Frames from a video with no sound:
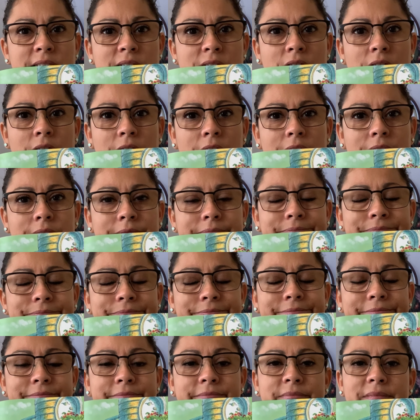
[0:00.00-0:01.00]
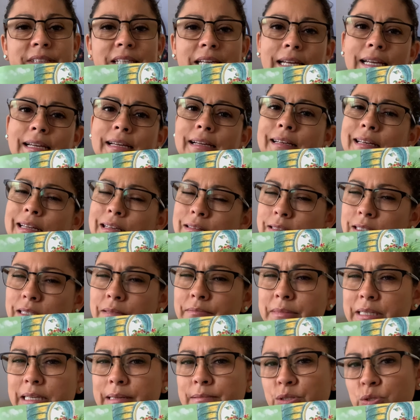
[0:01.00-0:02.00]
car. Now,
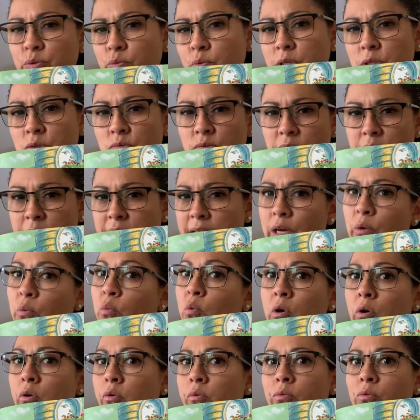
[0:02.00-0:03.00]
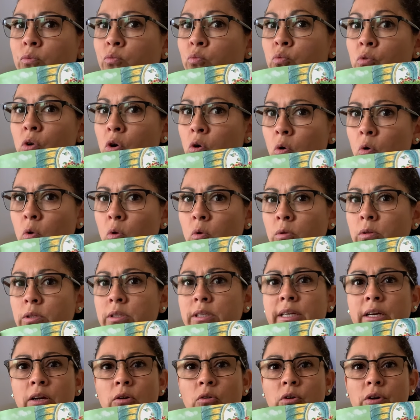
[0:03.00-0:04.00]
sometimes the ones we make won't roll
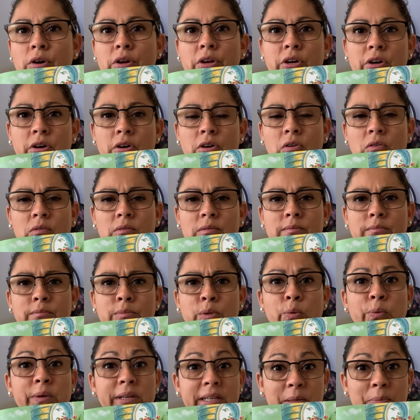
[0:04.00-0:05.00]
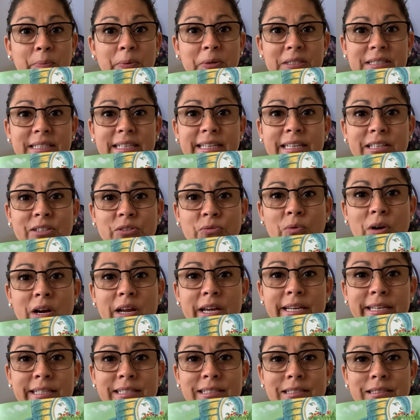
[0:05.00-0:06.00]
or go, but we could pretend,
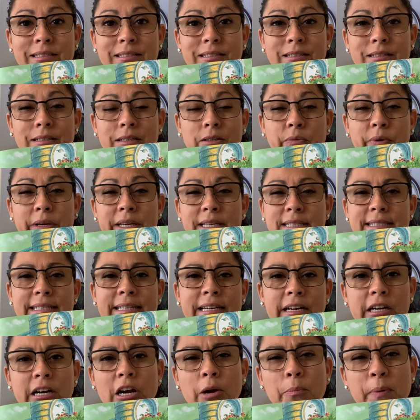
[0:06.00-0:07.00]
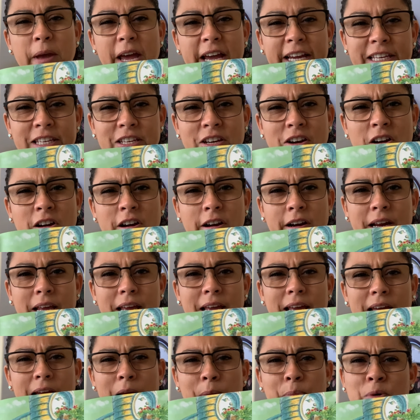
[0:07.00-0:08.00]
right? We could sit in our backyard
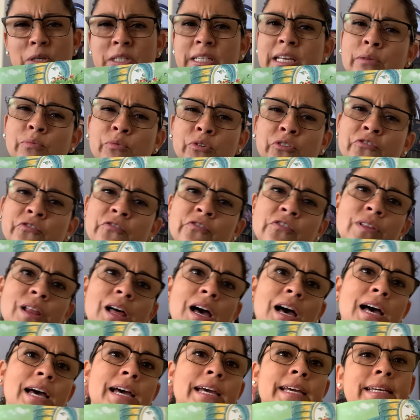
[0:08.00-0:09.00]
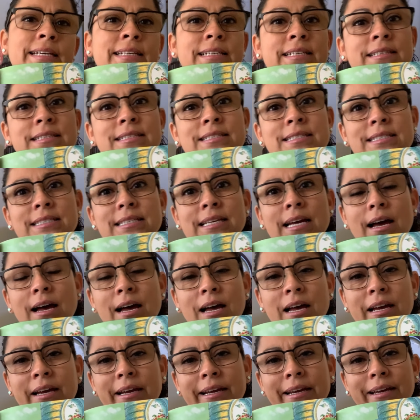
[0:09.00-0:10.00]
and pretend we're flying in the
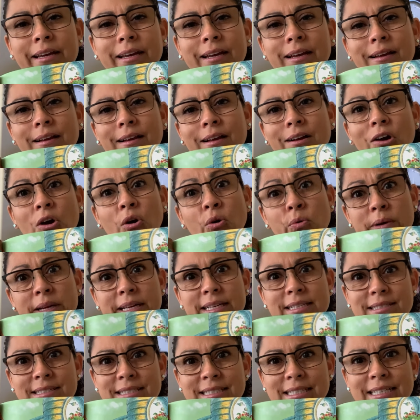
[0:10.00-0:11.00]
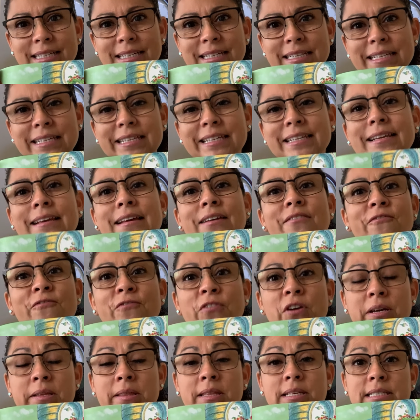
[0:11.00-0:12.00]
sky. Or we can sit in
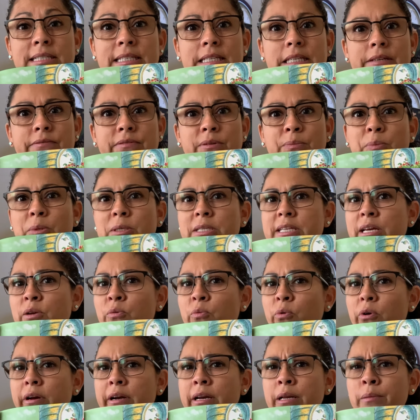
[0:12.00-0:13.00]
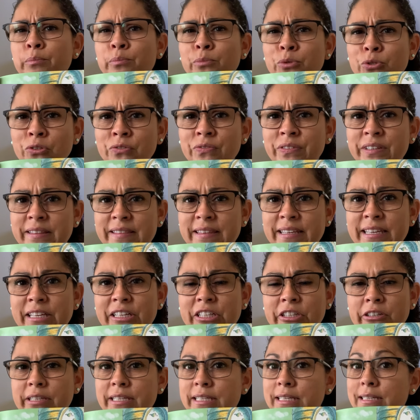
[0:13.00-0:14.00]
front of the TV and pretend we're at a movie
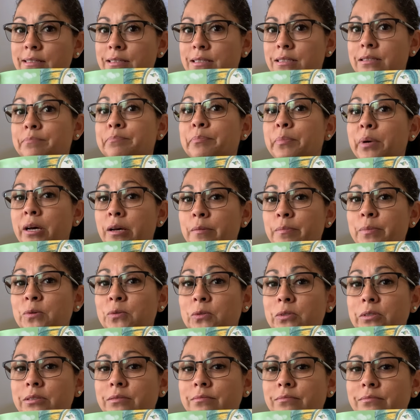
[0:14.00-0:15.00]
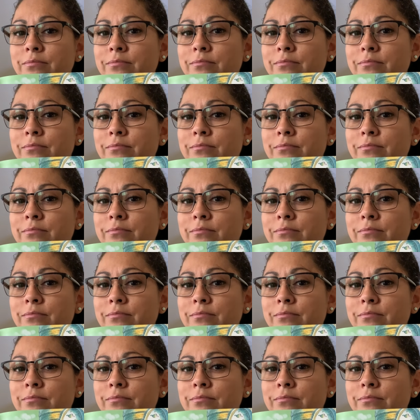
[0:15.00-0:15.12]
theater eating some popcorn.